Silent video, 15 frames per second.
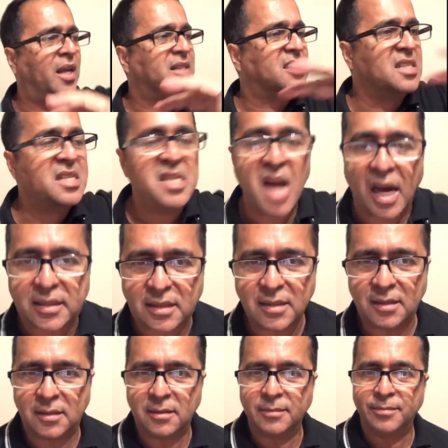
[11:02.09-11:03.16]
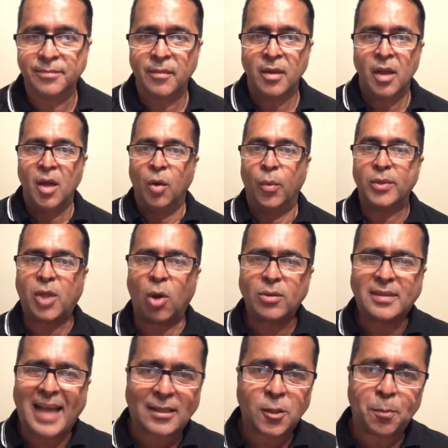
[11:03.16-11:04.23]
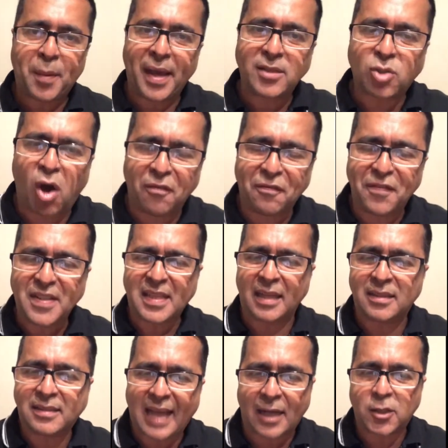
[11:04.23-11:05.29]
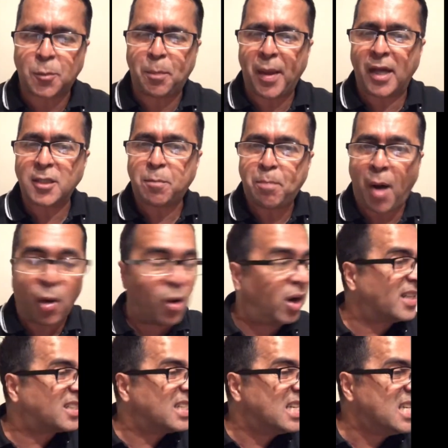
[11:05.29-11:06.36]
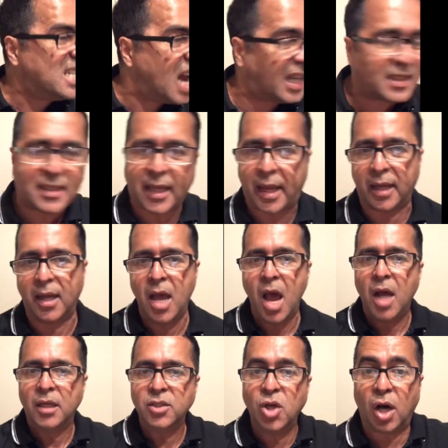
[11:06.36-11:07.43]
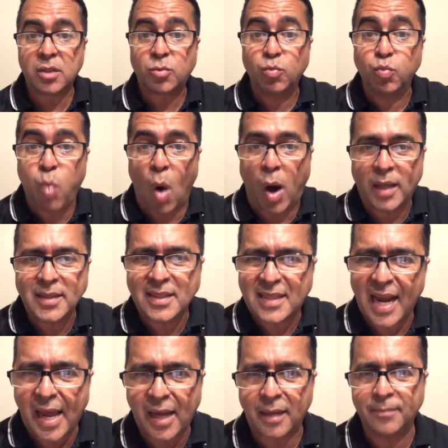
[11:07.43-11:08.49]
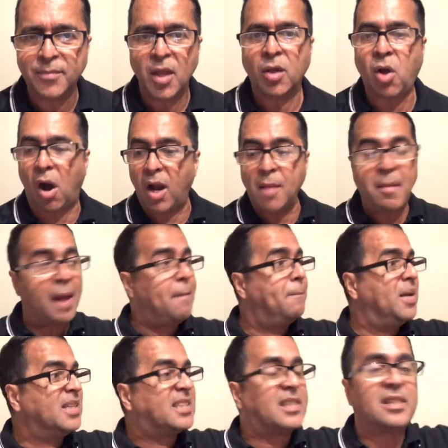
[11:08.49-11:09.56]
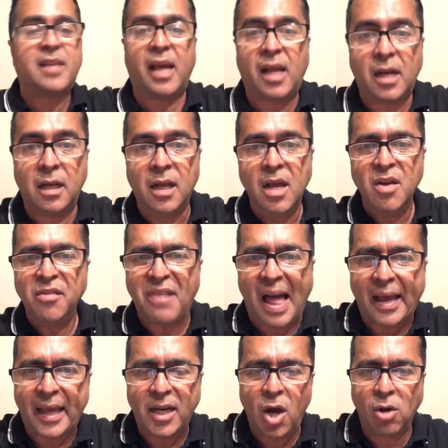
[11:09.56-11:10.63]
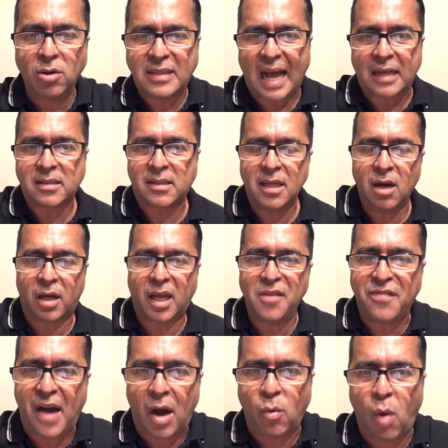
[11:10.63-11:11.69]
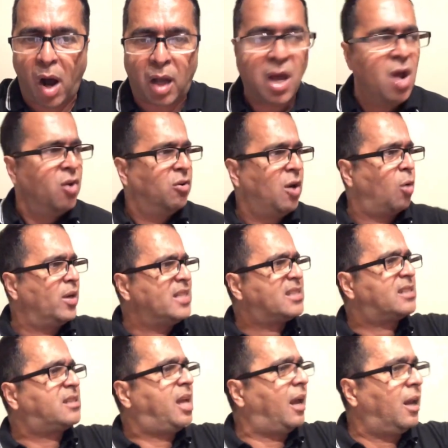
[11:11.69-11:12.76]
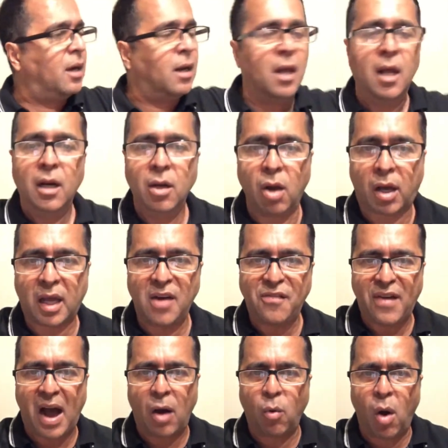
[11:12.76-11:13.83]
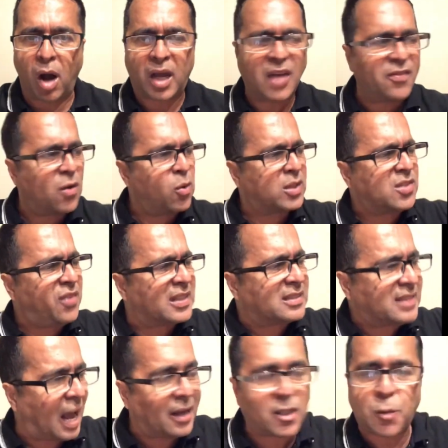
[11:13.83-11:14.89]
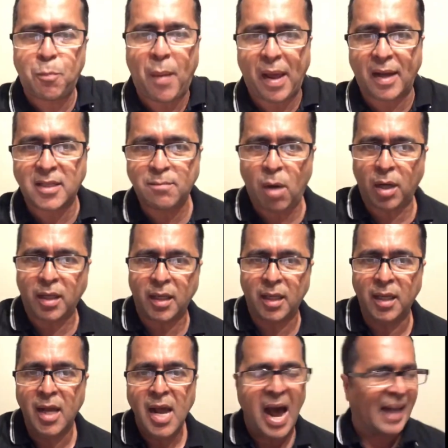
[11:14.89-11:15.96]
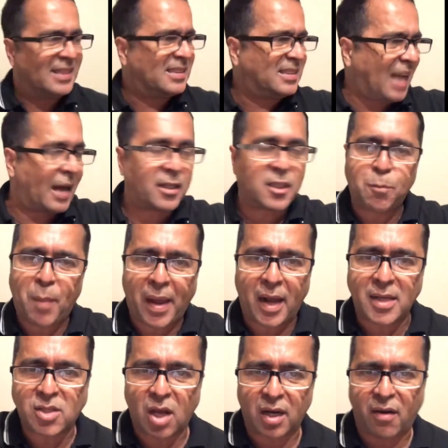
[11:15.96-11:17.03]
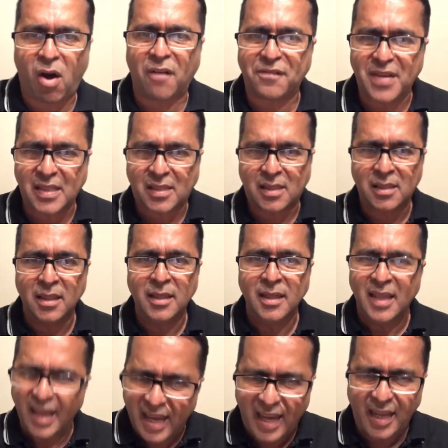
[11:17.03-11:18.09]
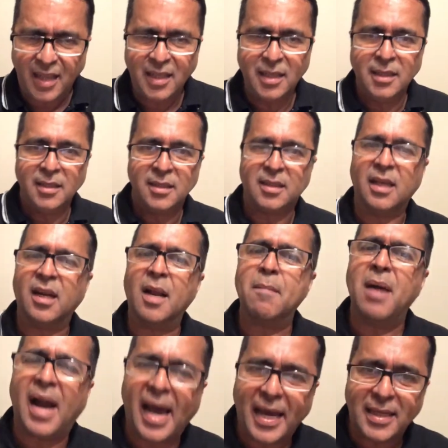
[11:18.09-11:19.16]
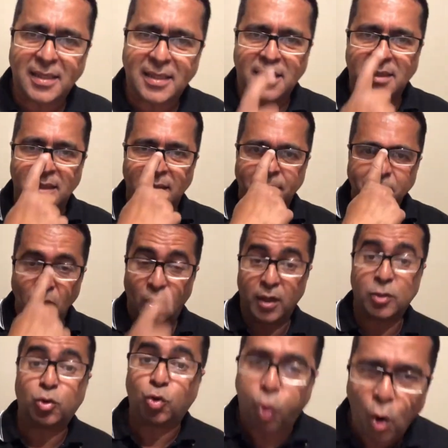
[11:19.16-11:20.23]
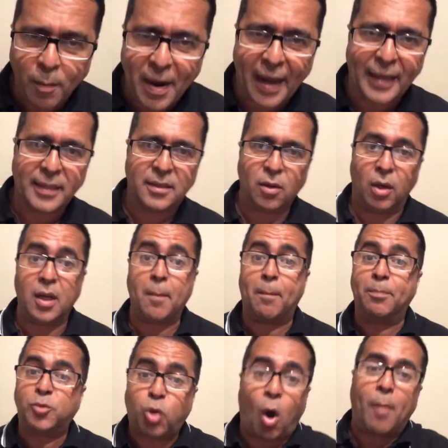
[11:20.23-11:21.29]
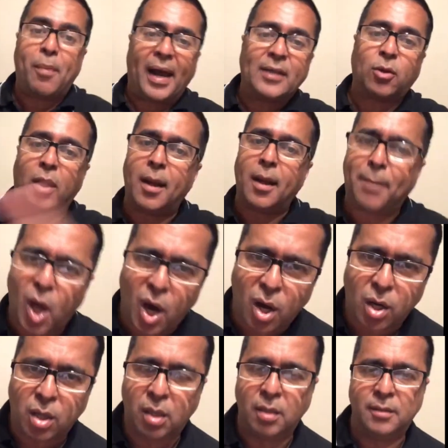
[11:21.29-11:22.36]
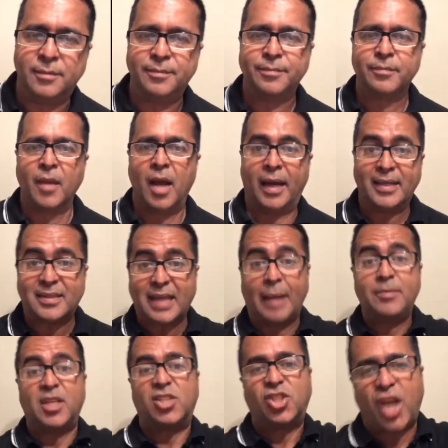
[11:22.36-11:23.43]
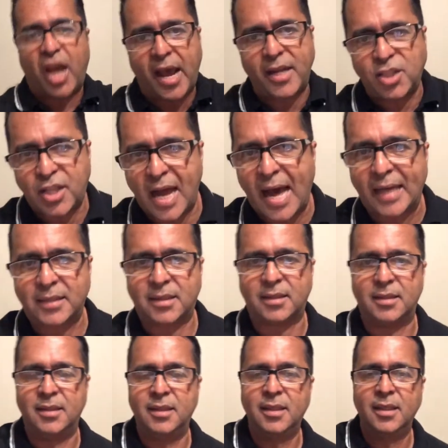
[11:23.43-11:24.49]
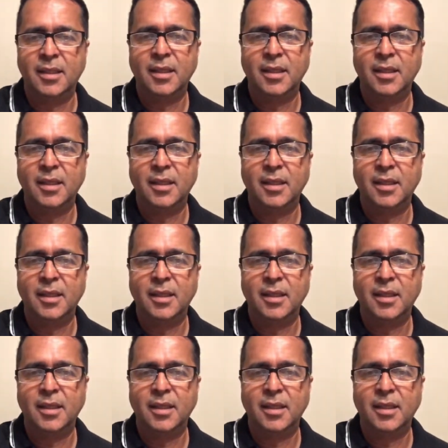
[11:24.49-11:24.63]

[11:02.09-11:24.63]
all is nothing. Without taxpayers' office and taxpayers' power, all is nothing. Not one thing. Colm Imbert still flagging down taxi looking for a work. Rowley still looking for a work. If it wasn't for taxpayers' money and taxpayers' all office, I think all you bright, all you too bright, all you so bright, all you blow. And it's time to change that.